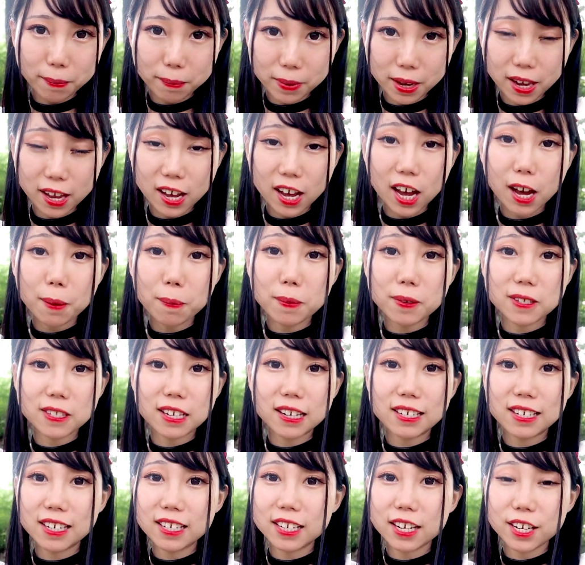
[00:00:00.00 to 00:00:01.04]
makeup,
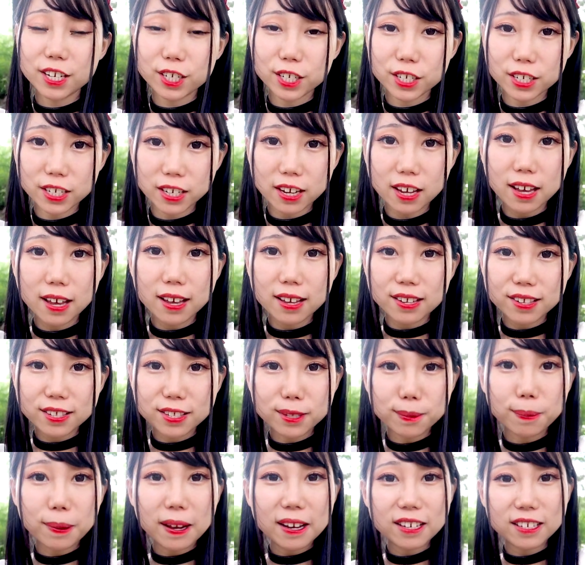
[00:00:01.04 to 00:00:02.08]
they didn't
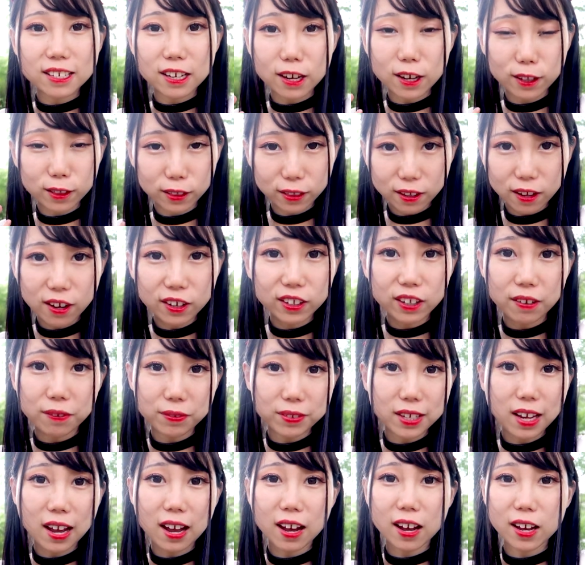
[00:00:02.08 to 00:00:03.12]
spend a lot of
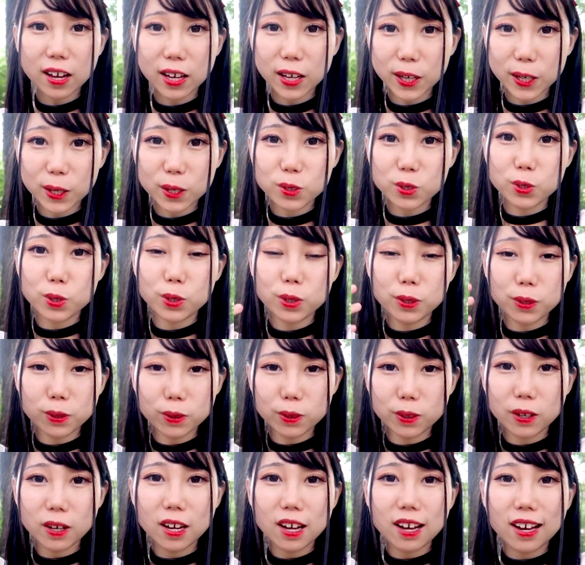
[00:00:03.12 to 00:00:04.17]
time
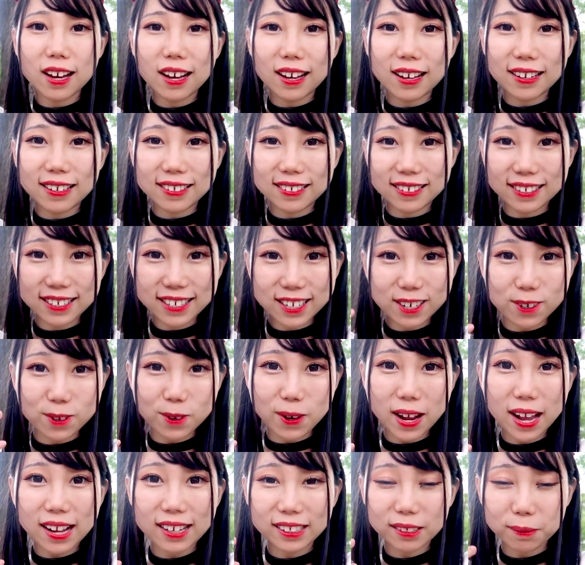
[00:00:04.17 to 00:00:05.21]
to
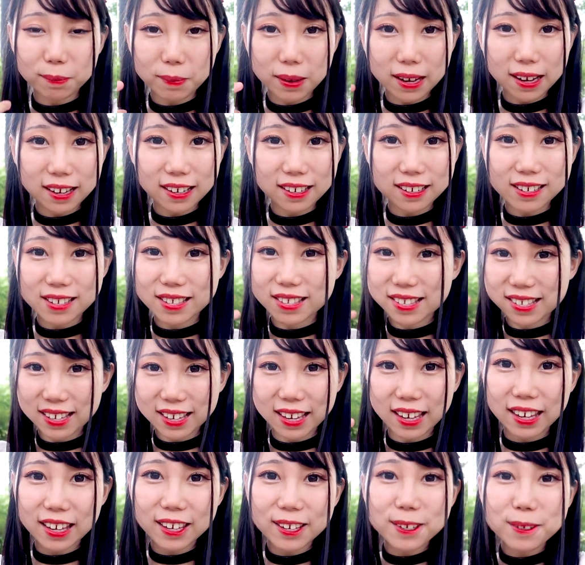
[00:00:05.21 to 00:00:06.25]
correct my
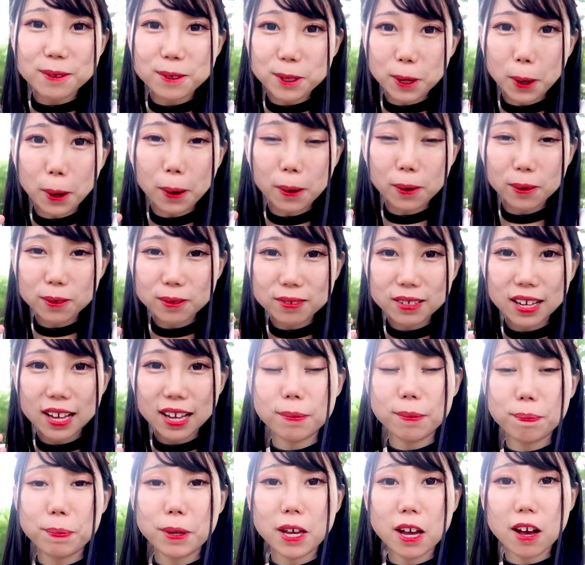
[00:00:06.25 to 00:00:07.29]
skin tone.
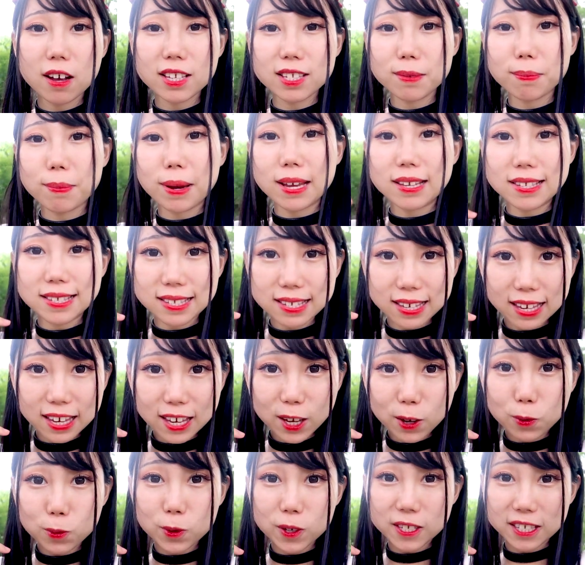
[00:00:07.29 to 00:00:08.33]
Because my
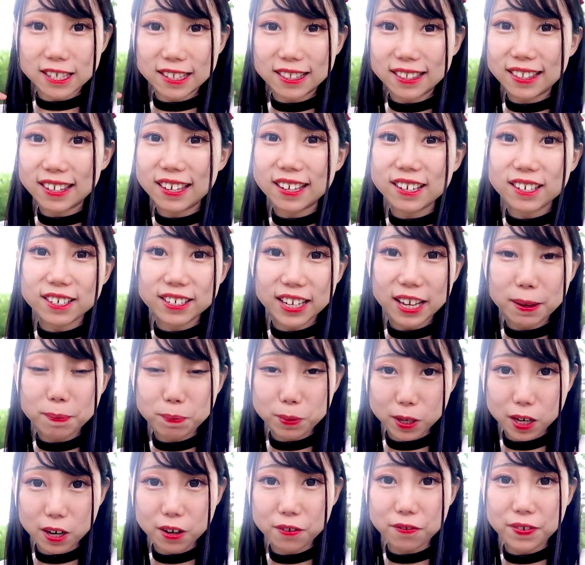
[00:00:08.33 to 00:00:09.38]
skin was nearly
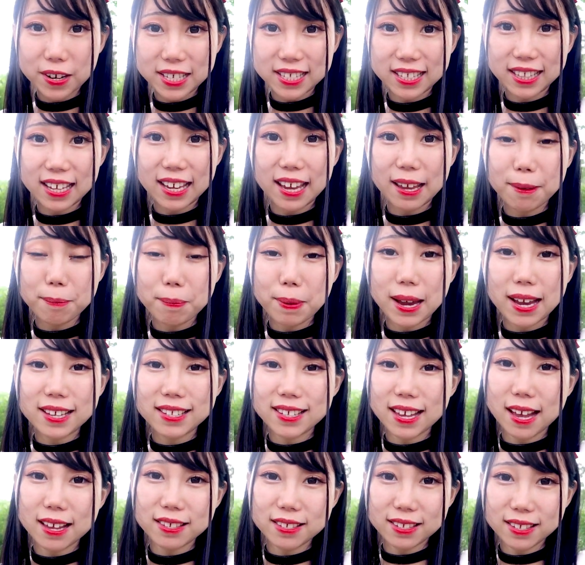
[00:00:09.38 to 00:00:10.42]
perfectly by
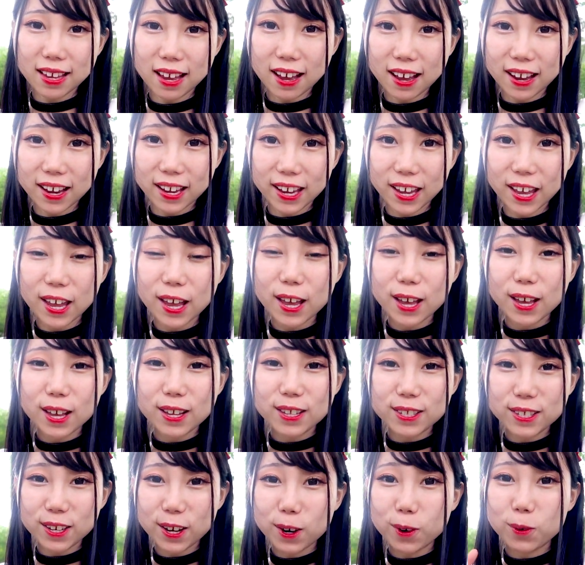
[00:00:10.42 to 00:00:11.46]
that time.
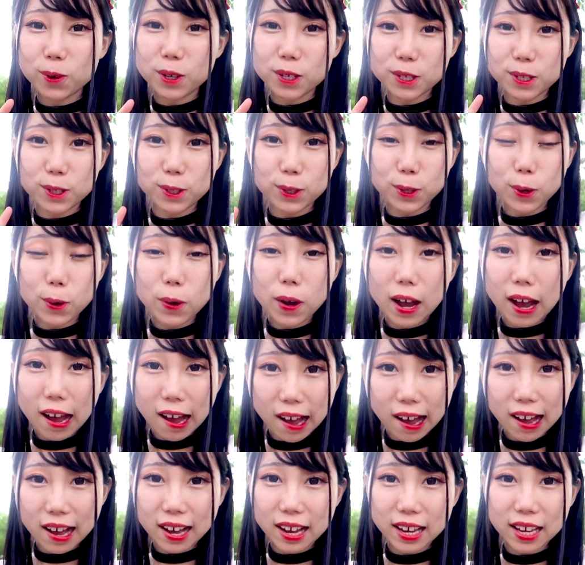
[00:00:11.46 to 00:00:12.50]
There was no
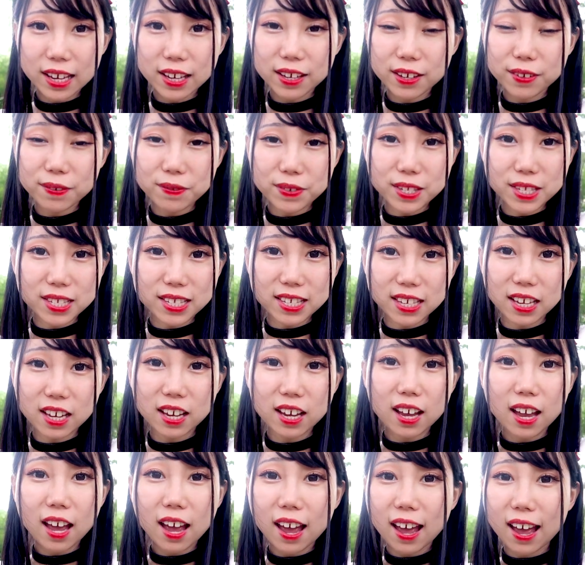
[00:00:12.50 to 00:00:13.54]
hives
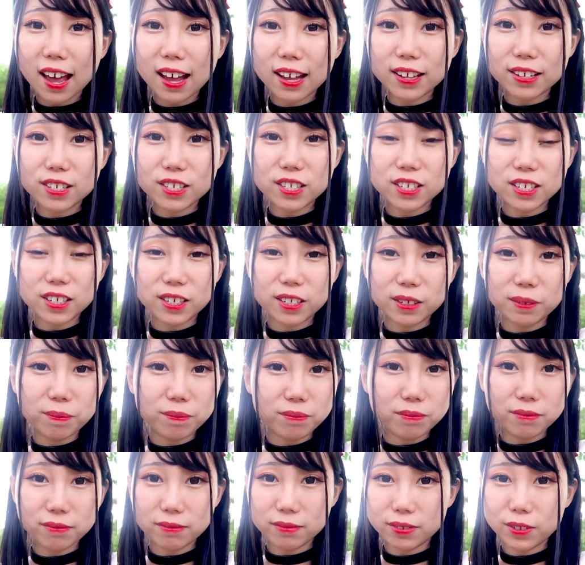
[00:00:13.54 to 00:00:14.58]
and
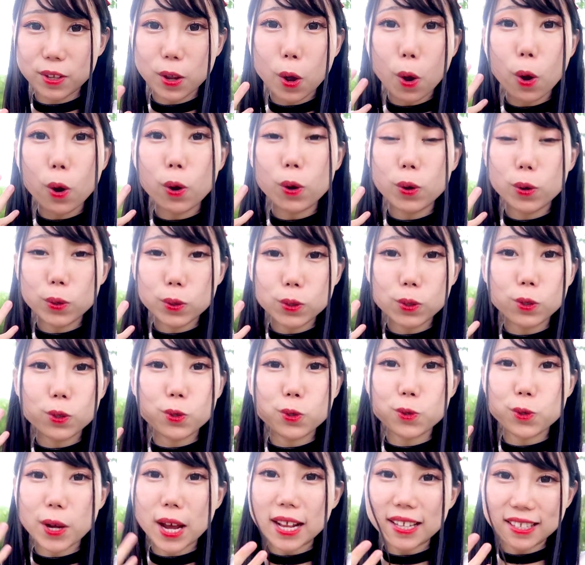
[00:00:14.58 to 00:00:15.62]
no
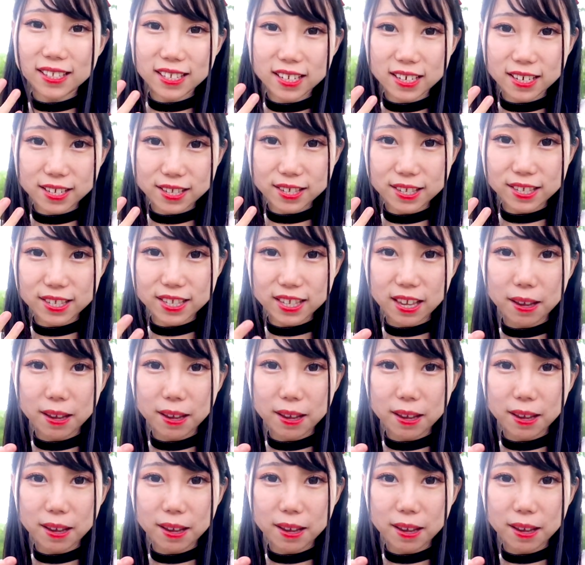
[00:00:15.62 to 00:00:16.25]
redness.